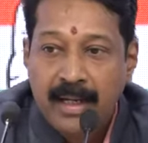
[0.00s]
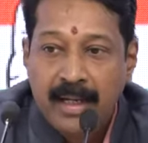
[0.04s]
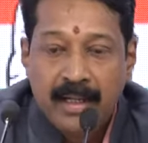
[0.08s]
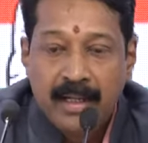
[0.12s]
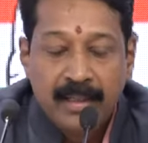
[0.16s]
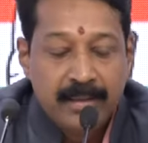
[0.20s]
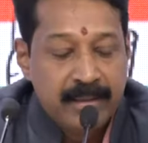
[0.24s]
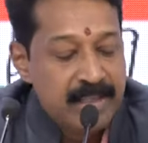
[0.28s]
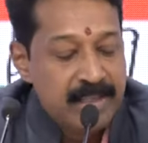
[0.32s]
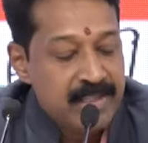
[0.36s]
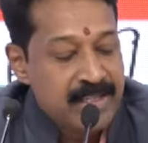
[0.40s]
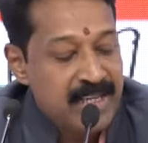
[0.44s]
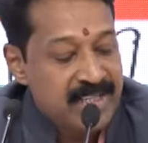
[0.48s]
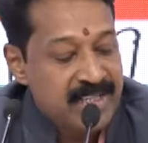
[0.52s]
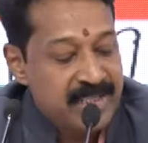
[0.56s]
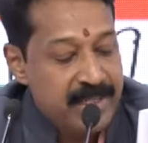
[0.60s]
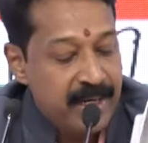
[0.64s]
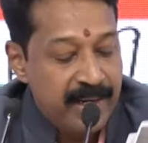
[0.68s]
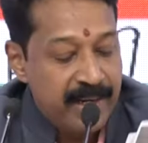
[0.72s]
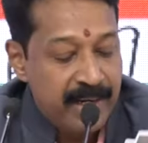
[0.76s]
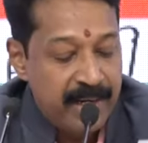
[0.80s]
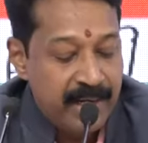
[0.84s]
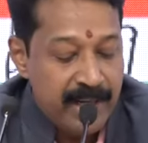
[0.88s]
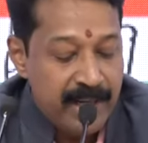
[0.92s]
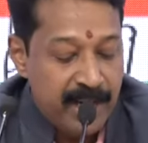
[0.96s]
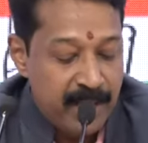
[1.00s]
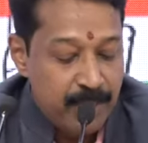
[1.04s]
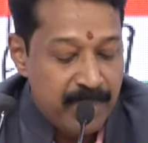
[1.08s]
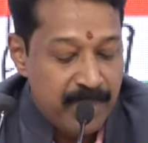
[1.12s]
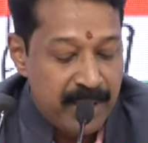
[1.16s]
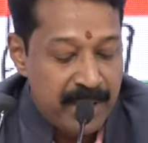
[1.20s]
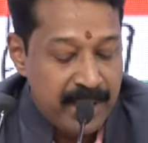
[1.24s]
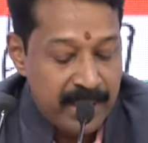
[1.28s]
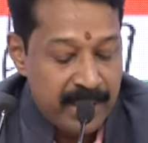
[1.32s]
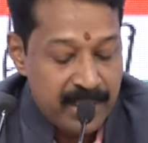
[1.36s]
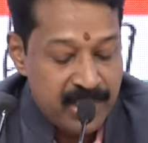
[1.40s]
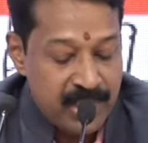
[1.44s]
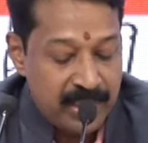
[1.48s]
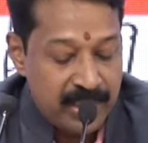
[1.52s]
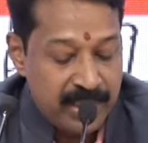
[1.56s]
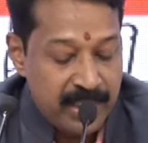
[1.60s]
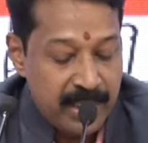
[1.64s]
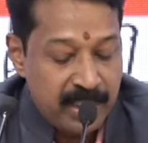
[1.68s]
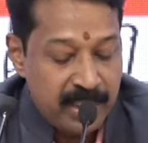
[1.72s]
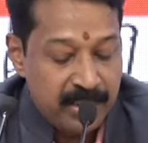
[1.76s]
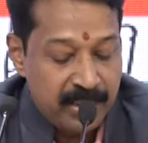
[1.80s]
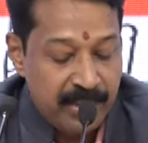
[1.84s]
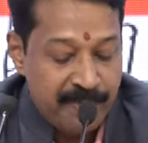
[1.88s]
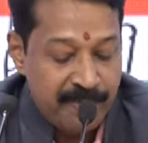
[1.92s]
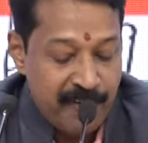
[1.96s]
This is a study done by
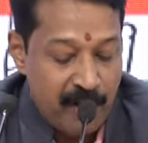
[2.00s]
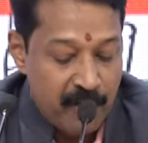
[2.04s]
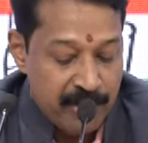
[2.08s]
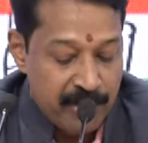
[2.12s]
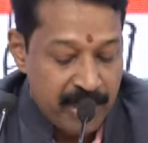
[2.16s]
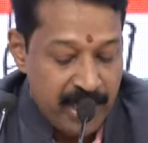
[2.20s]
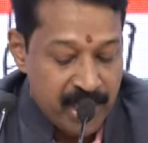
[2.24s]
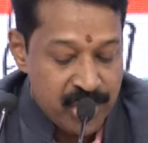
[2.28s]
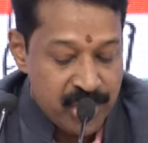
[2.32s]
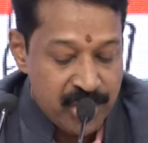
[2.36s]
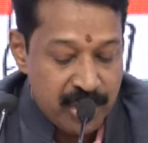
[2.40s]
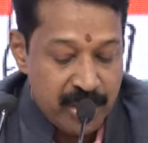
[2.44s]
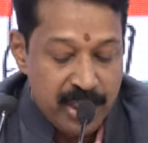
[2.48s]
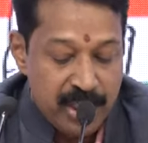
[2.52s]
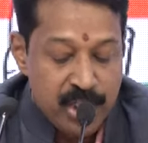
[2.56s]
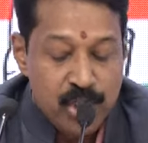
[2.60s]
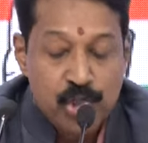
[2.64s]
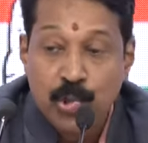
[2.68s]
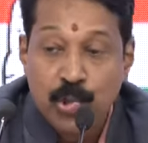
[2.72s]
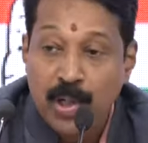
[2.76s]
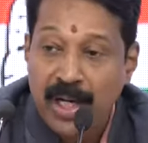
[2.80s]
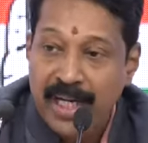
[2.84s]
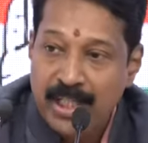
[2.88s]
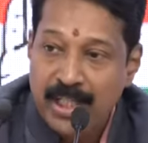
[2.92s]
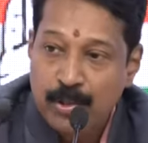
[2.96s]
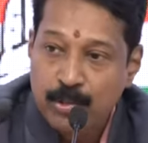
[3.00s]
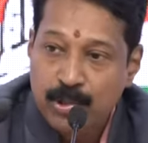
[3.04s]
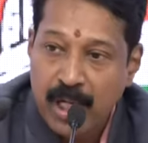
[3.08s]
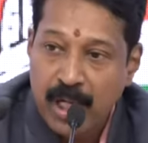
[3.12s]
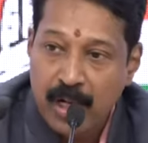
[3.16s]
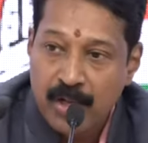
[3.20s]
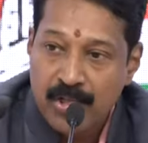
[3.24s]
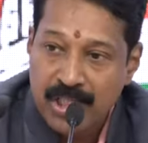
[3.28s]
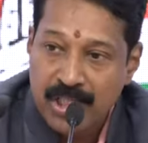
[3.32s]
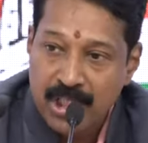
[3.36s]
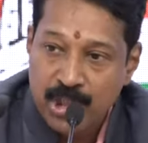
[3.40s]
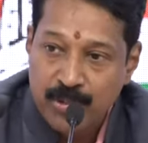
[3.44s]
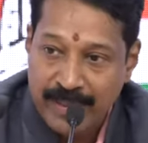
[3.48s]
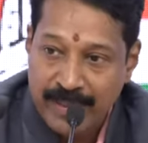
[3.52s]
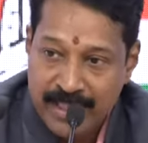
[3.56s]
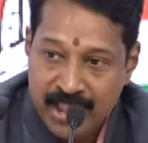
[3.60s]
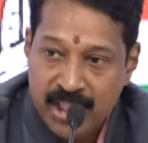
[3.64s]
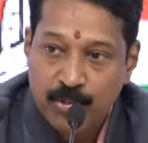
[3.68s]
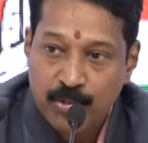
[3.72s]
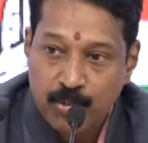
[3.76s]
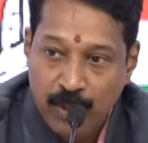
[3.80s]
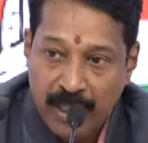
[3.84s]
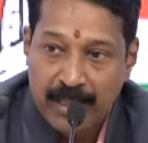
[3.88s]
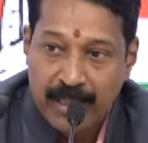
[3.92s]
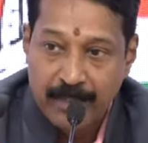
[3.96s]
Satyarthi Foundation in July
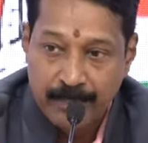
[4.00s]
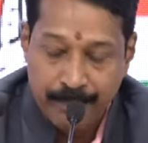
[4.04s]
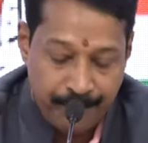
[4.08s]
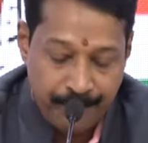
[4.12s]
2021.